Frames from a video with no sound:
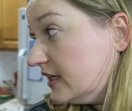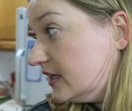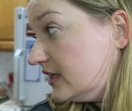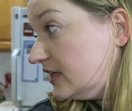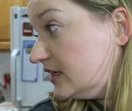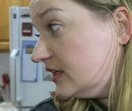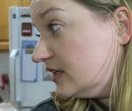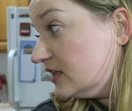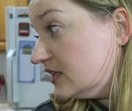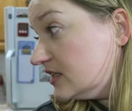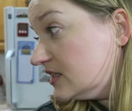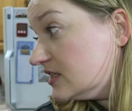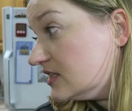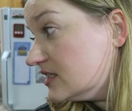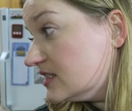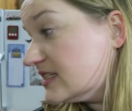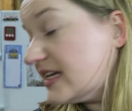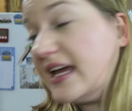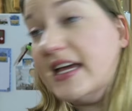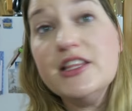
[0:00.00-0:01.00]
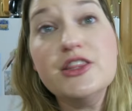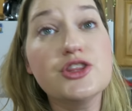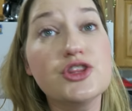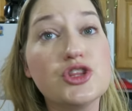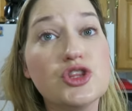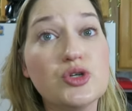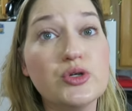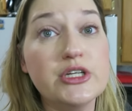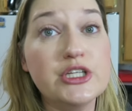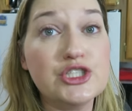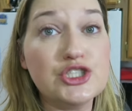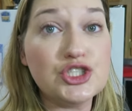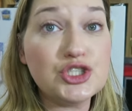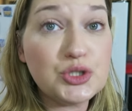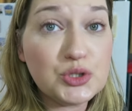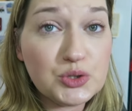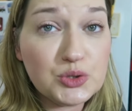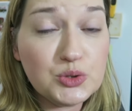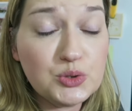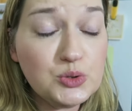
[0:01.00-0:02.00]
It is
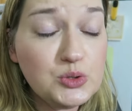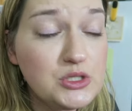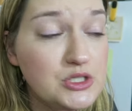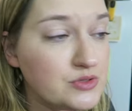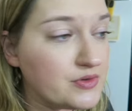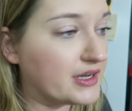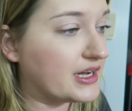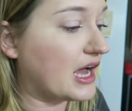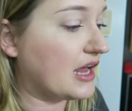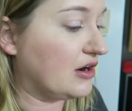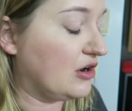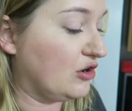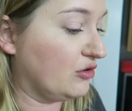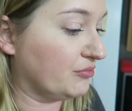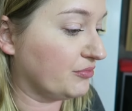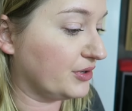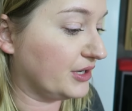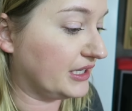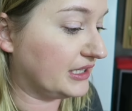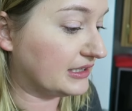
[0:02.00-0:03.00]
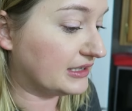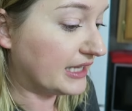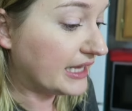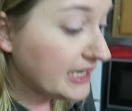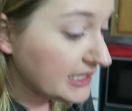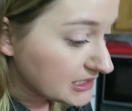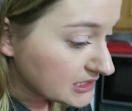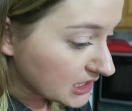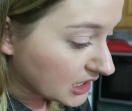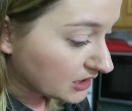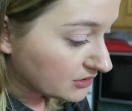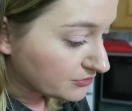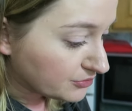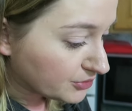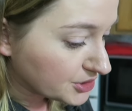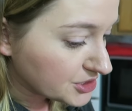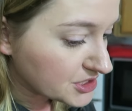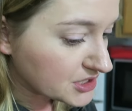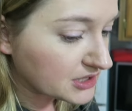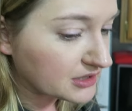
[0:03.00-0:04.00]
8.32, so I got home pretty late,
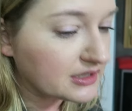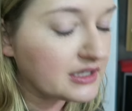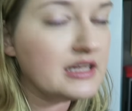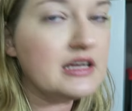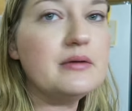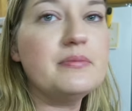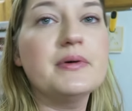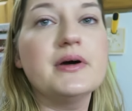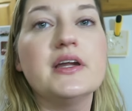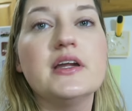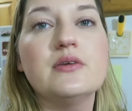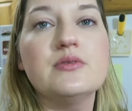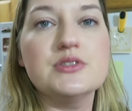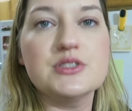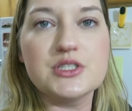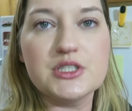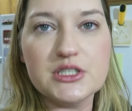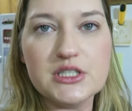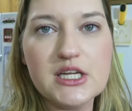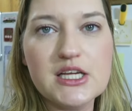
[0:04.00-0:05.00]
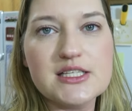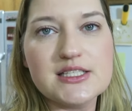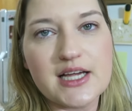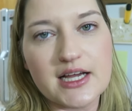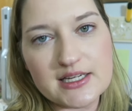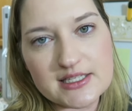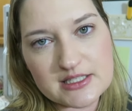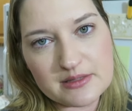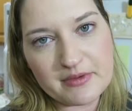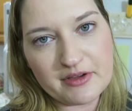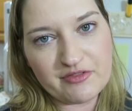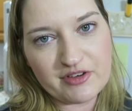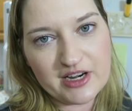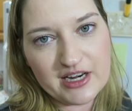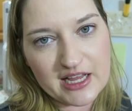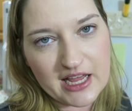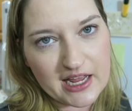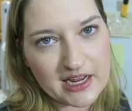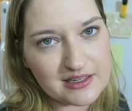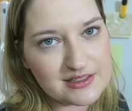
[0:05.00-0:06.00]
unfortunately, but it was good because I got to see my
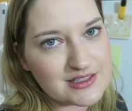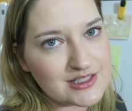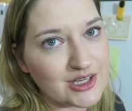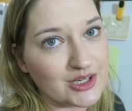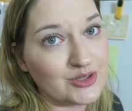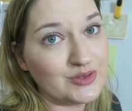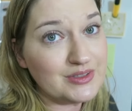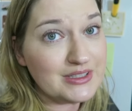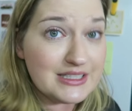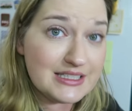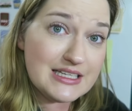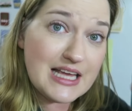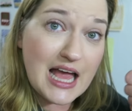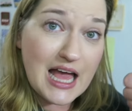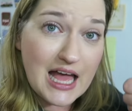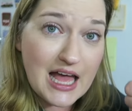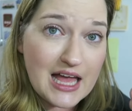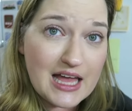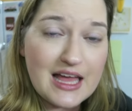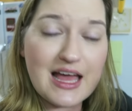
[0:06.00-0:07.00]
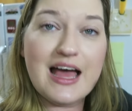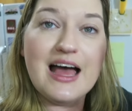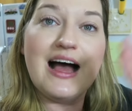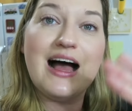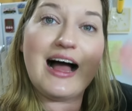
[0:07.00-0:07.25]
friend Kate, so yay!